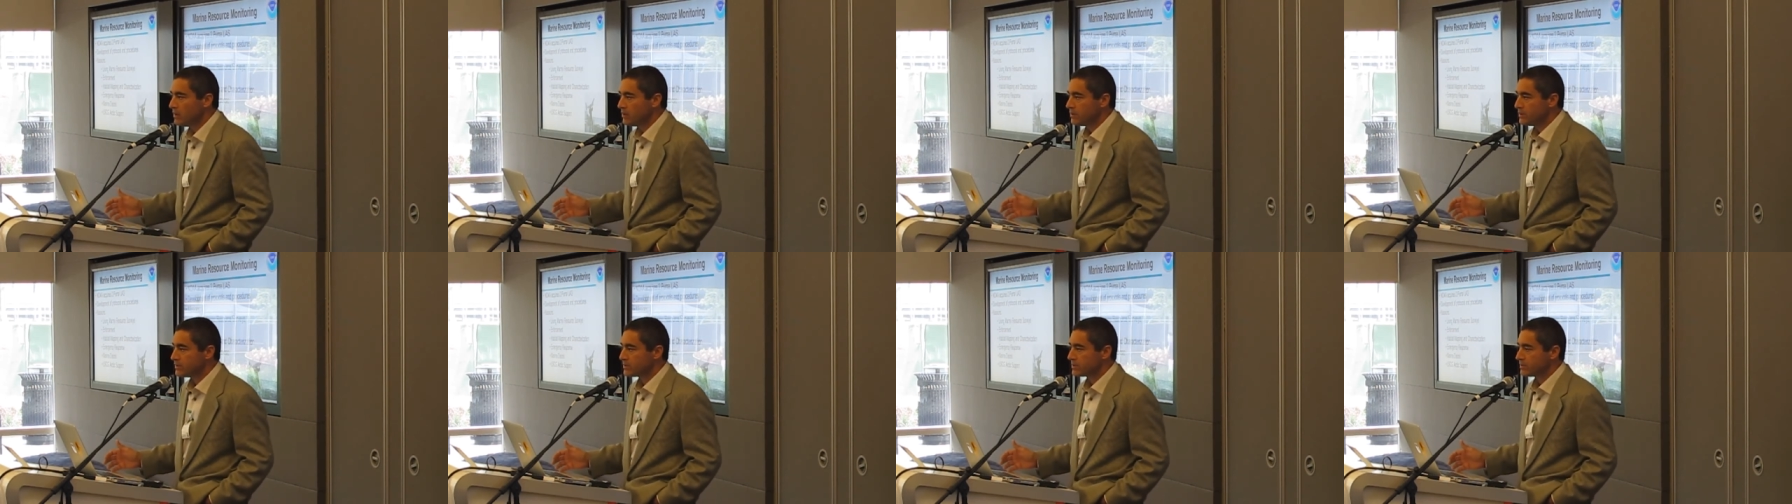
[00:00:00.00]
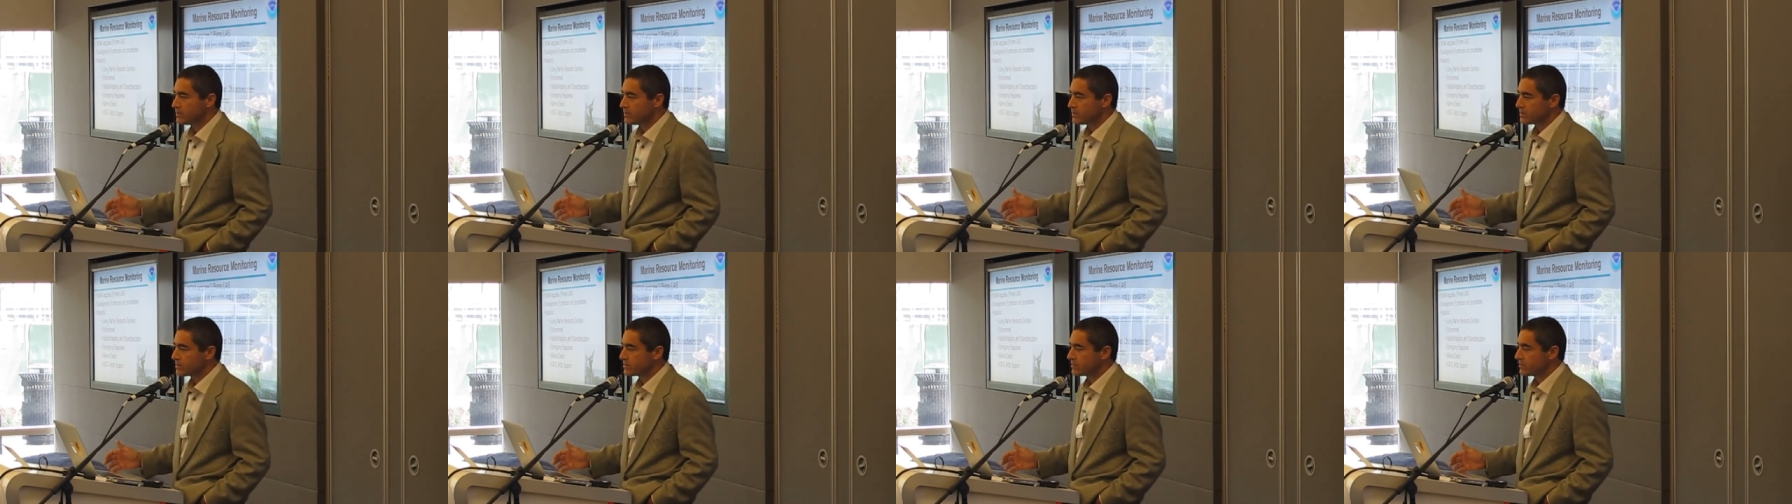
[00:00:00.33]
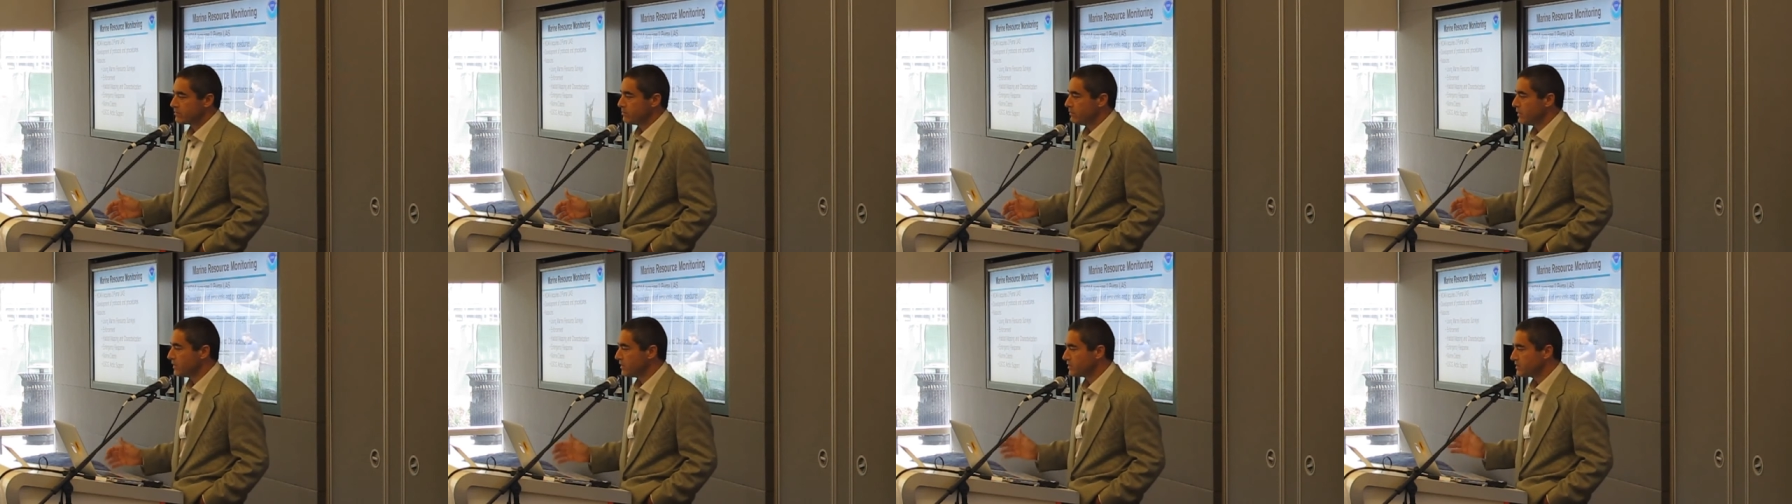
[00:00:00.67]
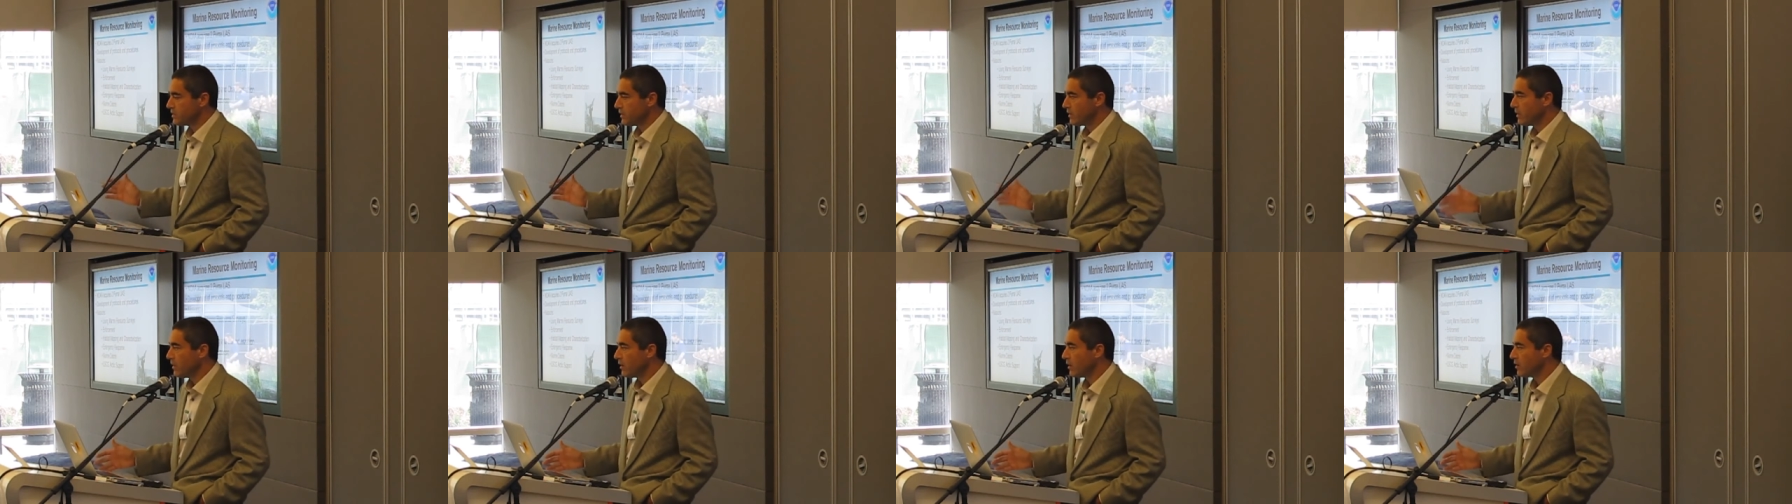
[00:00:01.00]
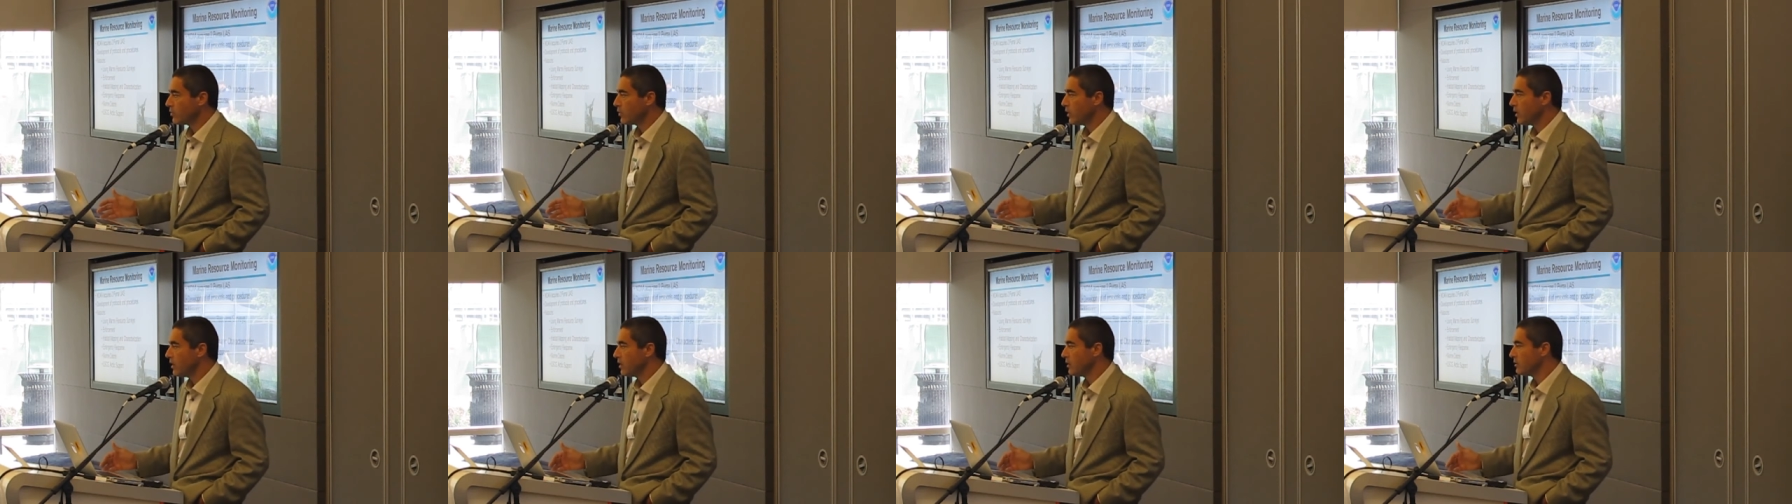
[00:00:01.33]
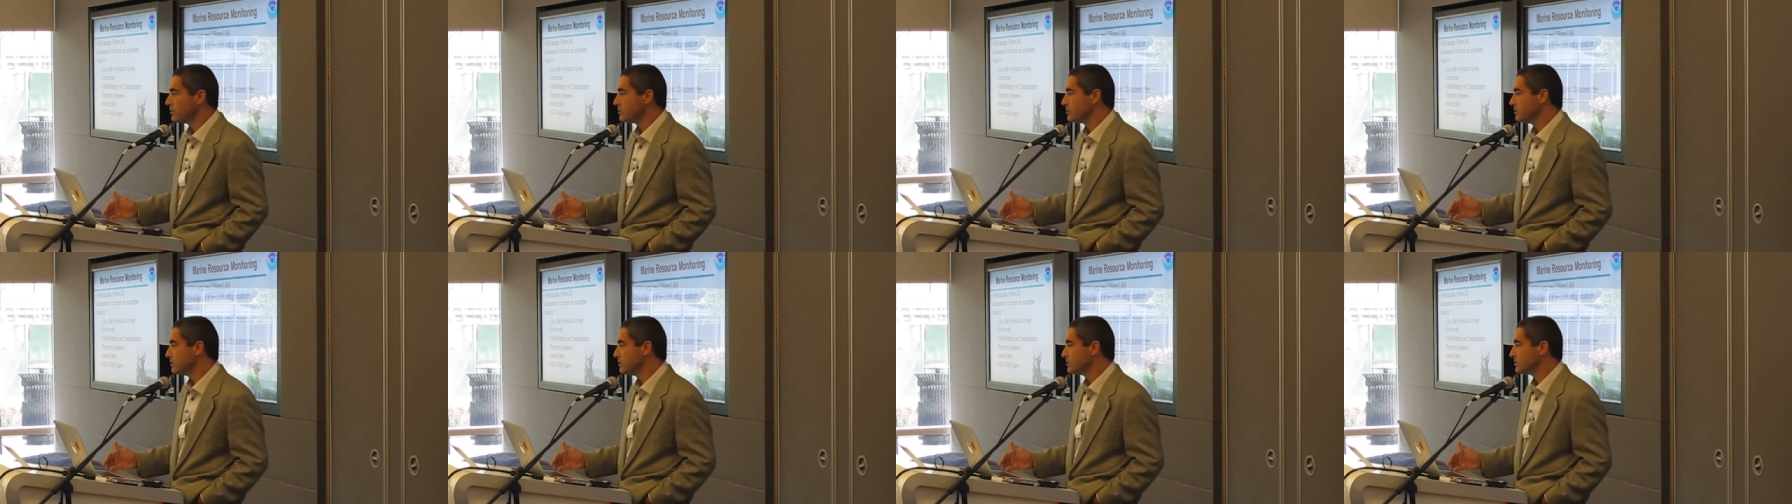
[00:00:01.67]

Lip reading: This is military hardware.